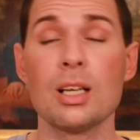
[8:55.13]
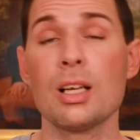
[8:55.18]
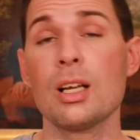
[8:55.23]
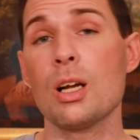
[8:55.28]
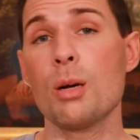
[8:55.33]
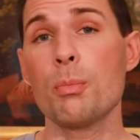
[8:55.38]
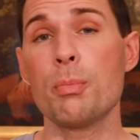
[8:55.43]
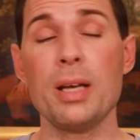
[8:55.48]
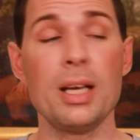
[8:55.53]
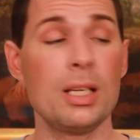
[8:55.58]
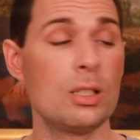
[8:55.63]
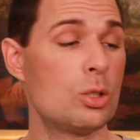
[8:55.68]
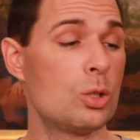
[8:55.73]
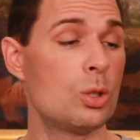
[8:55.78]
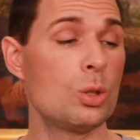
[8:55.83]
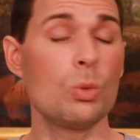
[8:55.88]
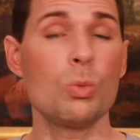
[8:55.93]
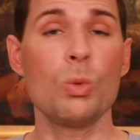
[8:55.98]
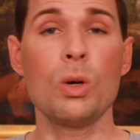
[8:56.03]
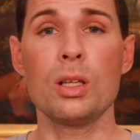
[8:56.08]
compared
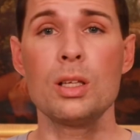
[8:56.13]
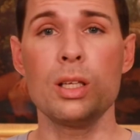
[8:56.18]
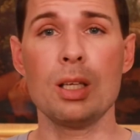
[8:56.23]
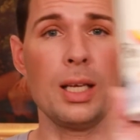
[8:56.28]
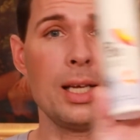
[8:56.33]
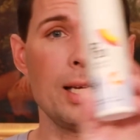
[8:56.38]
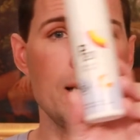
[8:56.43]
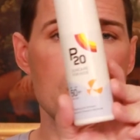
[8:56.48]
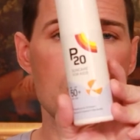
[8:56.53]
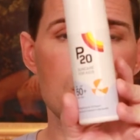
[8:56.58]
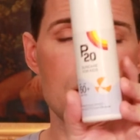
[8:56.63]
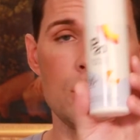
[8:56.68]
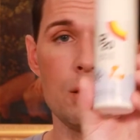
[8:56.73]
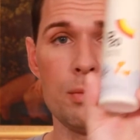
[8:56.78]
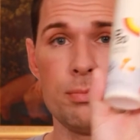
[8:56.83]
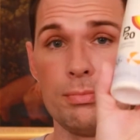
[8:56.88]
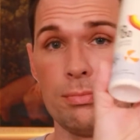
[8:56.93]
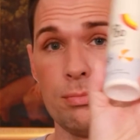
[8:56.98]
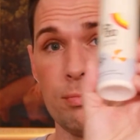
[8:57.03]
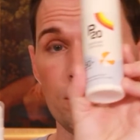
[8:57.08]
to one that has
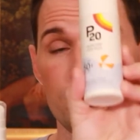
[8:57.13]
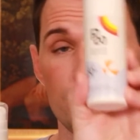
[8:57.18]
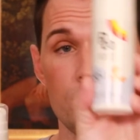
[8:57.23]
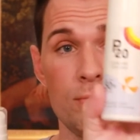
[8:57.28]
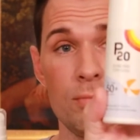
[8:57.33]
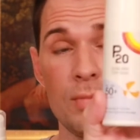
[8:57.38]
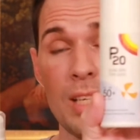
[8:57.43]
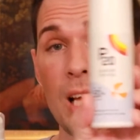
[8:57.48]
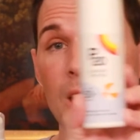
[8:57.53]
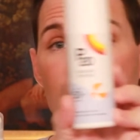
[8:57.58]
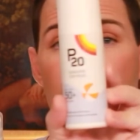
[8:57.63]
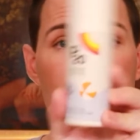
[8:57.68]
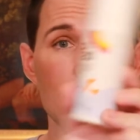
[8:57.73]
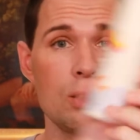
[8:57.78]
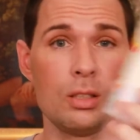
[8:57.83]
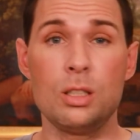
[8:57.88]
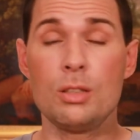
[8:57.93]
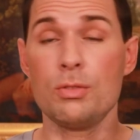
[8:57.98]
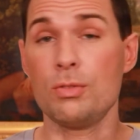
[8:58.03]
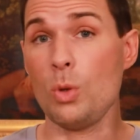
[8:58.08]
a lot
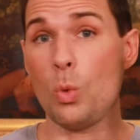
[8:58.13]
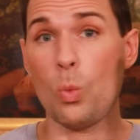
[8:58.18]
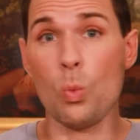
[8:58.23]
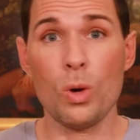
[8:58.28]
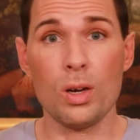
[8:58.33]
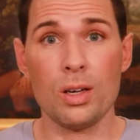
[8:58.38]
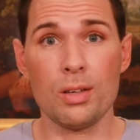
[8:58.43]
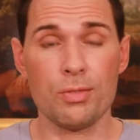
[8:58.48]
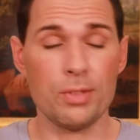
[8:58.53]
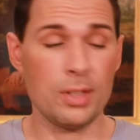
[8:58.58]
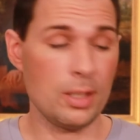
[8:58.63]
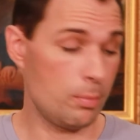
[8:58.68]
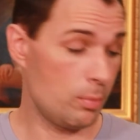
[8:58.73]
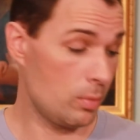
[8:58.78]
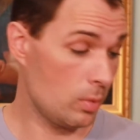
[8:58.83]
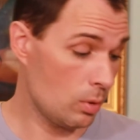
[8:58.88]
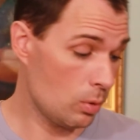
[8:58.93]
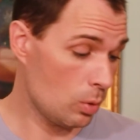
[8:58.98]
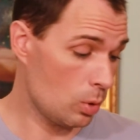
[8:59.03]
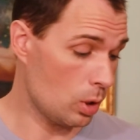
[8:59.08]
of one of them.
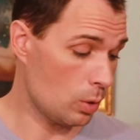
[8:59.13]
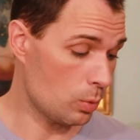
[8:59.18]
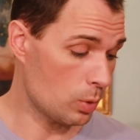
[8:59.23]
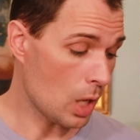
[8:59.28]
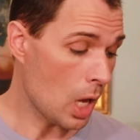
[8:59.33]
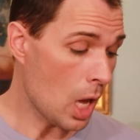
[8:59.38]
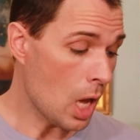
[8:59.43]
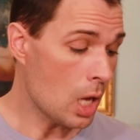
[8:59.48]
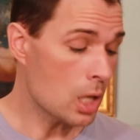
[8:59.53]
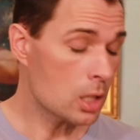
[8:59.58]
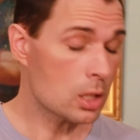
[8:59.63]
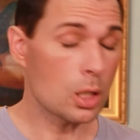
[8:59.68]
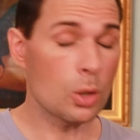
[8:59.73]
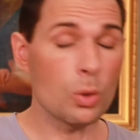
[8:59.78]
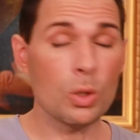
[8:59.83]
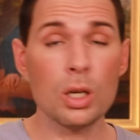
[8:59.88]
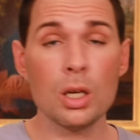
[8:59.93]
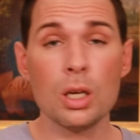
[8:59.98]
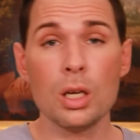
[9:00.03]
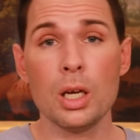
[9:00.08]
Who knows?
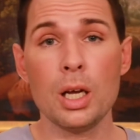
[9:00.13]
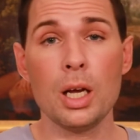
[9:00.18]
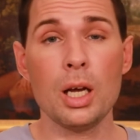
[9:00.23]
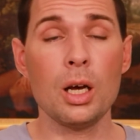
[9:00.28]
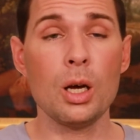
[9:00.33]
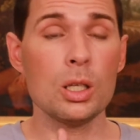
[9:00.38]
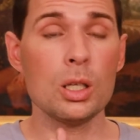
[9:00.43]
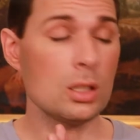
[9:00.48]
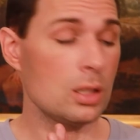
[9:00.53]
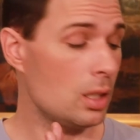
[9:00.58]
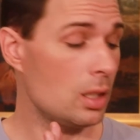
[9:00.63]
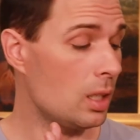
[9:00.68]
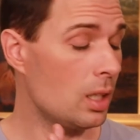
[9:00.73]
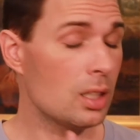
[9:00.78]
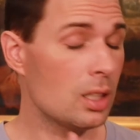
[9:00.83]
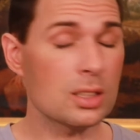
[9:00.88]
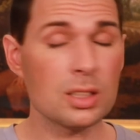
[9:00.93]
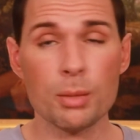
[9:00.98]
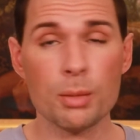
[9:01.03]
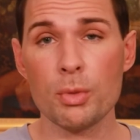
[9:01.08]
So
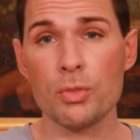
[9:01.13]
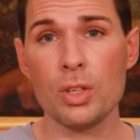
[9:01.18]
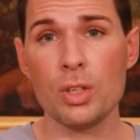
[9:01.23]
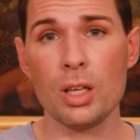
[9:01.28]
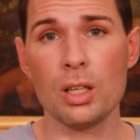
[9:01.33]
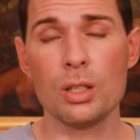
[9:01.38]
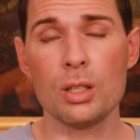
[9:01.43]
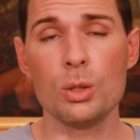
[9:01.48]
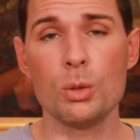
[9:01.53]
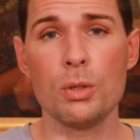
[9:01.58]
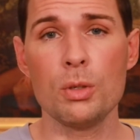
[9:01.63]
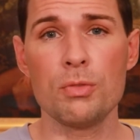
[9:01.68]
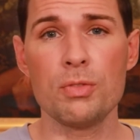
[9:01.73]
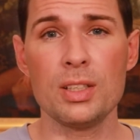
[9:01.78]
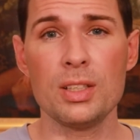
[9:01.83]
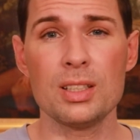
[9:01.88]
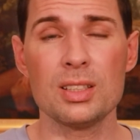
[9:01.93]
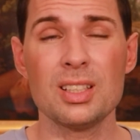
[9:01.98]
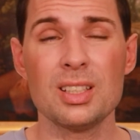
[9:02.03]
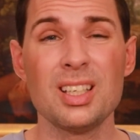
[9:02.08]
some of the other UV
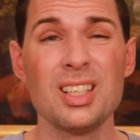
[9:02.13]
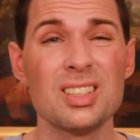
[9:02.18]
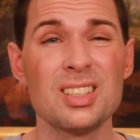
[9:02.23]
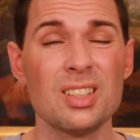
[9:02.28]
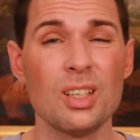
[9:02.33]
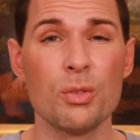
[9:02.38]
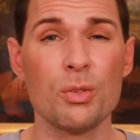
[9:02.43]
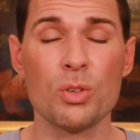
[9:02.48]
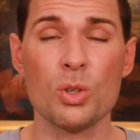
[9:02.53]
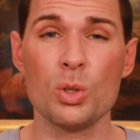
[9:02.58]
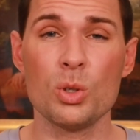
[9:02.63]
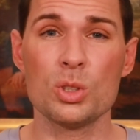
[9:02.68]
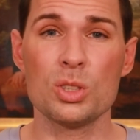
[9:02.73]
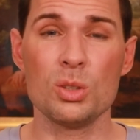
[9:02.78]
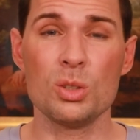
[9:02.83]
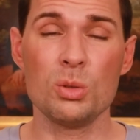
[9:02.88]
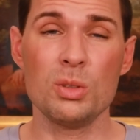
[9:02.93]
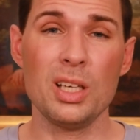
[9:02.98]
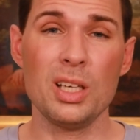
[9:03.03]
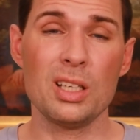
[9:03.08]
filters, it is of course
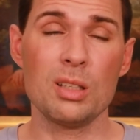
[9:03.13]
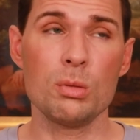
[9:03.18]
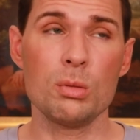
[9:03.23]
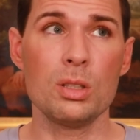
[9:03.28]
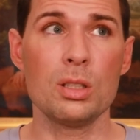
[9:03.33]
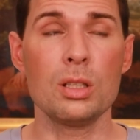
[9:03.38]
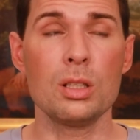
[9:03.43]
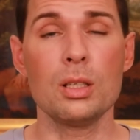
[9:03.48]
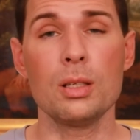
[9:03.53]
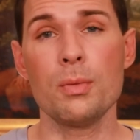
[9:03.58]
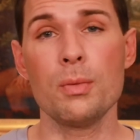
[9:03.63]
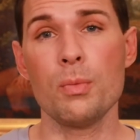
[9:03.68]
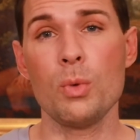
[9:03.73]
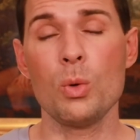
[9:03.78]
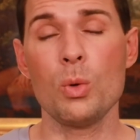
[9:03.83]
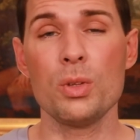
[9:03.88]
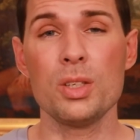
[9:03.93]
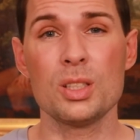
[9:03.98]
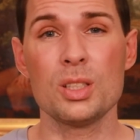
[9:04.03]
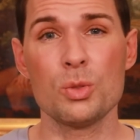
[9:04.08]
so that with
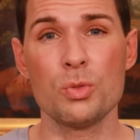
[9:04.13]
all these